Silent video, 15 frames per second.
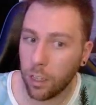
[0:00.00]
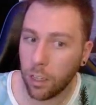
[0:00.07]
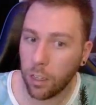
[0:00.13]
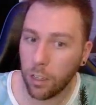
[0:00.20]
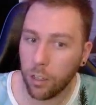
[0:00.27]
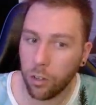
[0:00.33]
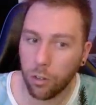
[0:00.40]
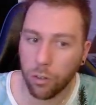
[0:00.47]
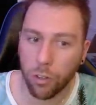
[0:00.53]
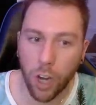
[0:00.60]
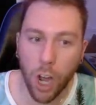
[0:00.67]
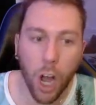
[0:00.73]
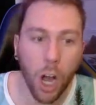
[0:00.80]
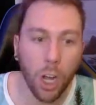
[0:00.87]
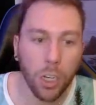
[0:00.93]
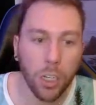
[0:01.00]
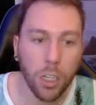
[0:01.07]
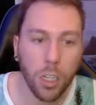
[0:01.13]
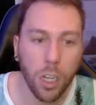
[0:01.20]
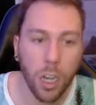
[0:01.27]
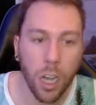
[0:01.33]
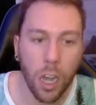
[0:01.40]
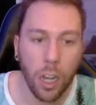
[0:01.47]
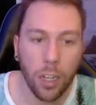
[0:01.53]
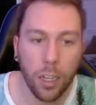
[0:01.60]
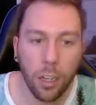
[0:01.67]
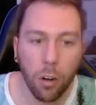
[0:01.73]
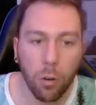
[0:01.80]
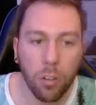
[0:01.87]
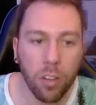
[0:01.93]
There is not. But they
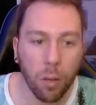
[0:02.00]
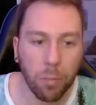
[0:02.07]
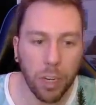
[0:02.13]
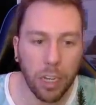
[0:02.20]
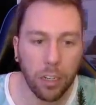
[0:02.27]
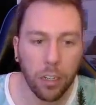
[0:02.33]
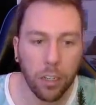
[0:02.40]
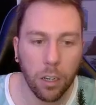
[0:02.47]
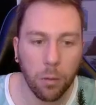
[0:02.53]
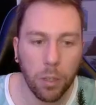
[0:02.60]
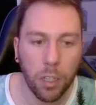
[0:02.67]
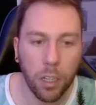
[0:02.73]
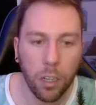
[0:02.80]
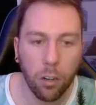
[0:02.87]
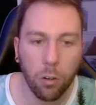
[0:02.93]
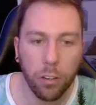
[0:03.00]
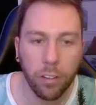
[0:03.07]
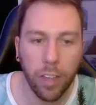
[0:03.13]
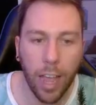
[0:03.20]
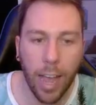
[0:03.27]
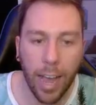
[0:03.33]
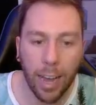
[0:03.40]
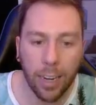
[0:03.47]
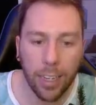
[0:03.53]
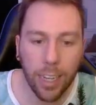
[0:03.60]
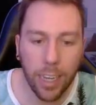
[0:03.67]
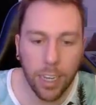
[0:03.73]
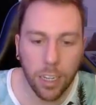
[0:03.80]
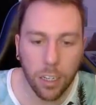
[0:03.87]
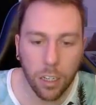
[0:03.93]
can always update it. I mean, they can always add a
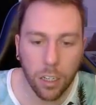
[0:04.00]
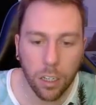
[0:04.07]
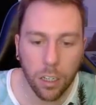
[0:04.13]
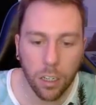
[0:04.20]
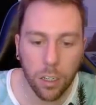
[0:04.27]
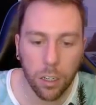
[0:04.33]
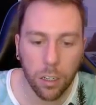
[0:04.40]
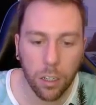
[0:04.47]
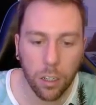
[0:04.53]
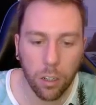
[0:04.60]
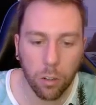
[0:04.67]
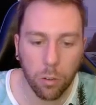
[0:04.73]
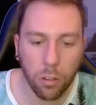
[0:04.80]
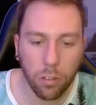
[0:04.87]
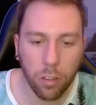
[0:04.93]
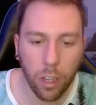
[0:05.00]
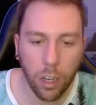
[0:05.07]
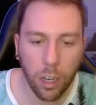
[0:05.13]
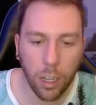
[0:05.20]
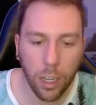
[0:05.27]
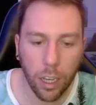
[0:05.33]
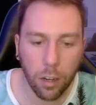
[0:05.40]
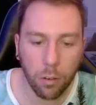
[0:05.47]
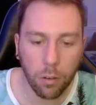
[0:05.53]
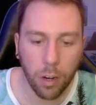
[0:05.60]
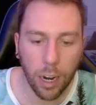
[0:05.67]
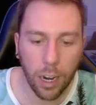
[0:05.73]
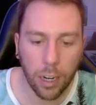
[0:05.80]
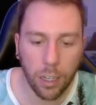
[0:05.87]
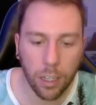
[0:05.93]
gate. They can always say like, hey, we're
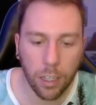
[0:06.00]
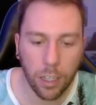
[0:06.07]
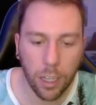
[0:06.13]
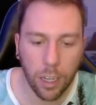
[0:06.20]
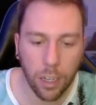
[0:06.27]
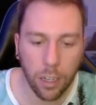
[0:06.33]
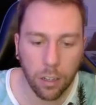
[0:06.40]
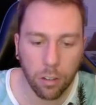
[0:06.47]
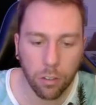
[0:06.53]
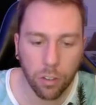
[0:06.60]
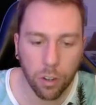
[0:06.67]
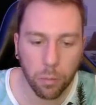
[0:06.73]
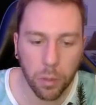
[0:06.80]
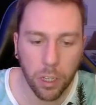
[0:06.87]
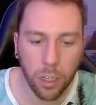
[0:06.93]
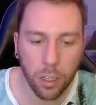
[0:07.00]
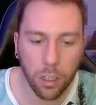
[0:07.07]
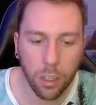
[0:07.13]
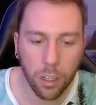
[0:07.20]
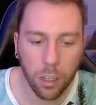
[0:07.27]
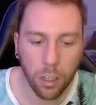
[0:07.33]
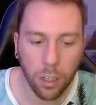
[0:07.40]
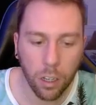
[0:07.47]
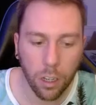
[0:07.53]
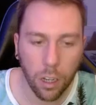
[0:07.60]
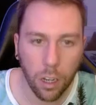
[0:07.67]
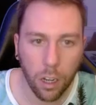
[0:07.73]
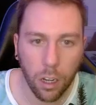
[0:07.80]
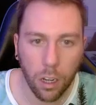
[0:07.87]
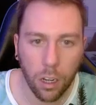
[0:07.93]
adding a gate or something.
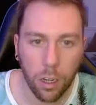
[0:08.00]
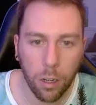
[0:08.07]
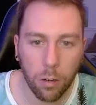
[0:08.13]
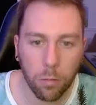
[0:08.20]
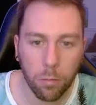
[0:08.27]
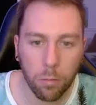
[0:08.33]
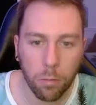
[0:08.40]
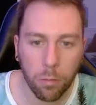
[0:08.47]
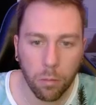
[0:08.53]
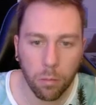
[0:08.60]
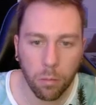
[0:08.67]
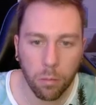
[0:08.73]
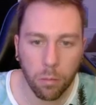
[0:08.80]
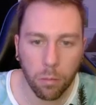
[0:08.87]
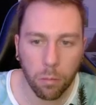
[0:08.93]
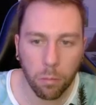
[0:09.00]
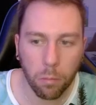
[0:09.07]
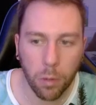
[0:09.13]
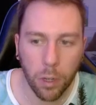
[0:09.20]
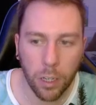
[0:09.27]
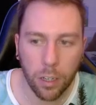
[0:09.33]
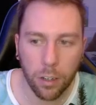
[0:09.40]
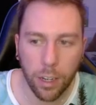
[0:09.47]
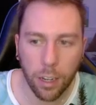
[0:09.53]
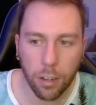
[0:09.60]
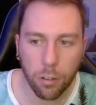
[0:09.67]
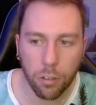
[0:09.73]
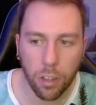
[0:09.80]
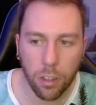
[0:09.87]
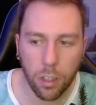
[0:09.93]
But yeah,
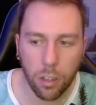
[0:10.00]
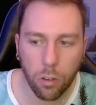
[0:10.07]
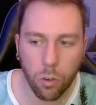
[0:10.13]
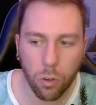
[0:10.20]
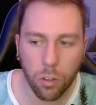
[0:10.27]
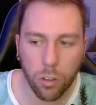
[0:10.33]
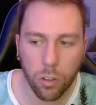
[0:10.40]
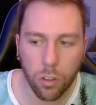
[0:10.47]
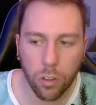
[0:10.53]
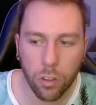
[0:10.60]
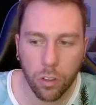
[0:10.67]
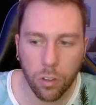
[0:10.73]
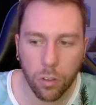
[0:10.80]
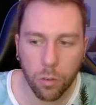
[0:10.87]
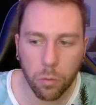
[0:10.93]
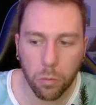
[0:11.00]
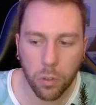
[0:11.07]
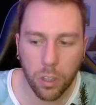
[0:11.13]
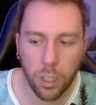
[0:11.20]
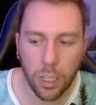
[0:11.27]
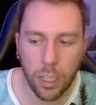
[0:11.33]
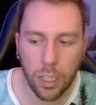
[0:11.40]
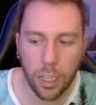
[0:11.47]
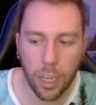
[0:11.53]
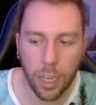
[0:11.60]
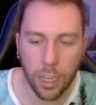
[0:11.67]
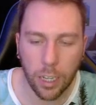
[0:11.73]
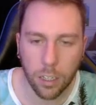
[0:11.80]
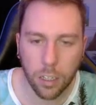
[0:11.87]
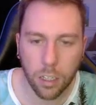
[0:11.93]
there's nothing north with a
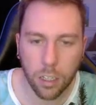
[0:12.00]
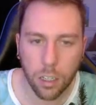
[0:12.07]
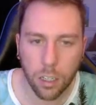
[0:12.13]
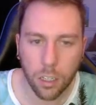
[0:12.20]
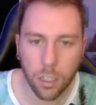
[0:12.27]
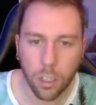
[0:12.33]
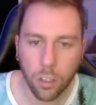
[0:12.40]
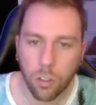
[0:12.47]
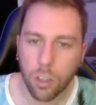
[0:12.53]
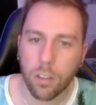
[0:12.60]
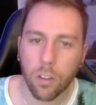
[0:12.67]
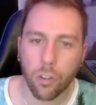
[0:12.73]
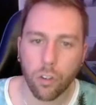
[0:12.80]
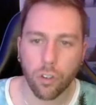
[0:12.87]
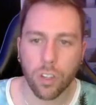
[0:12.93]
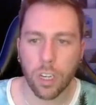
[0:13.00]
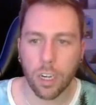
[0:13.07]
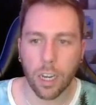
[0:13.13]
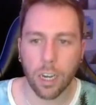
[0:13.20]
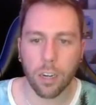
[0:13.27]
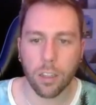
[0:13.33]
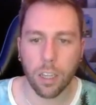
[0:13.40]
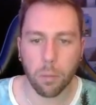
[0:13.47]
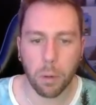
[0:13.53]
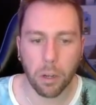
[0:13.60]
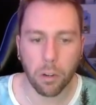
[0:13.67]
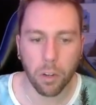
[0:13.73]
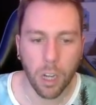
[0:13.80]
gate. So that's interesting to kind of think about.